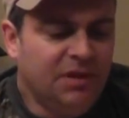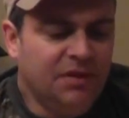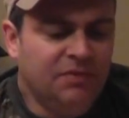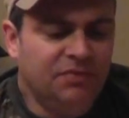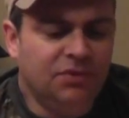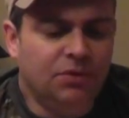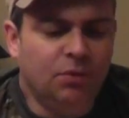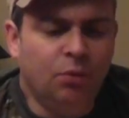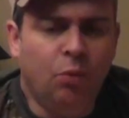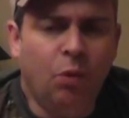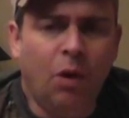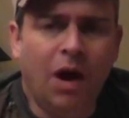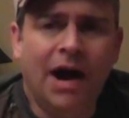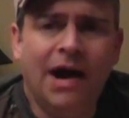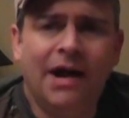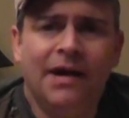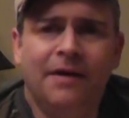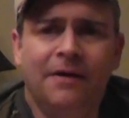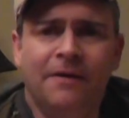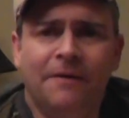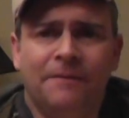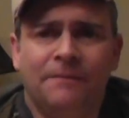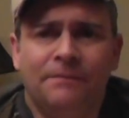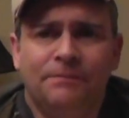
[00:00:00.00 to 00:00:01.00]
The
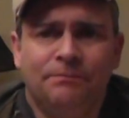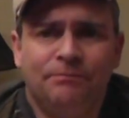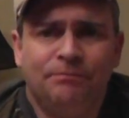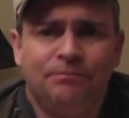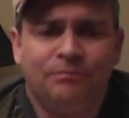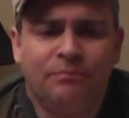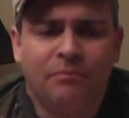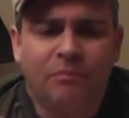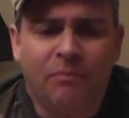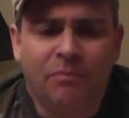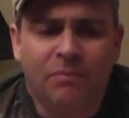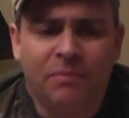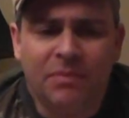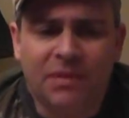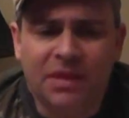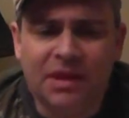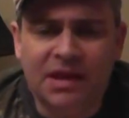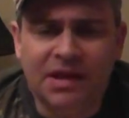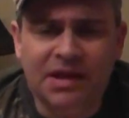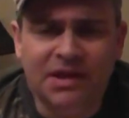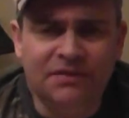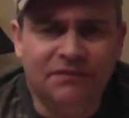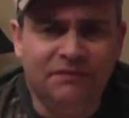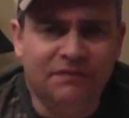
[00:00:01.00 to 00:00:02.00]
wire
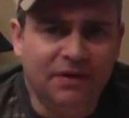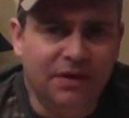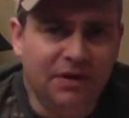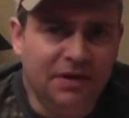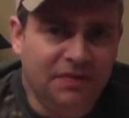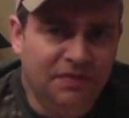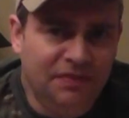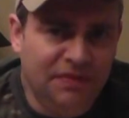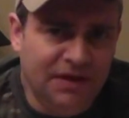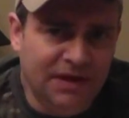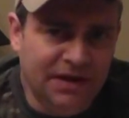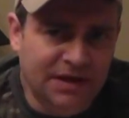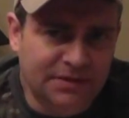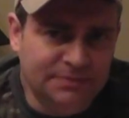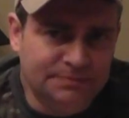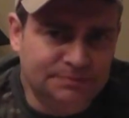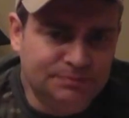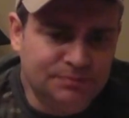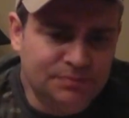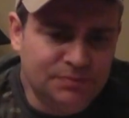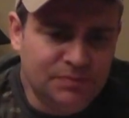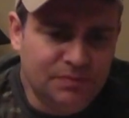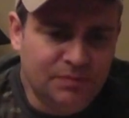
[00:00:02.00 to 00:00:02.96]
is very thin,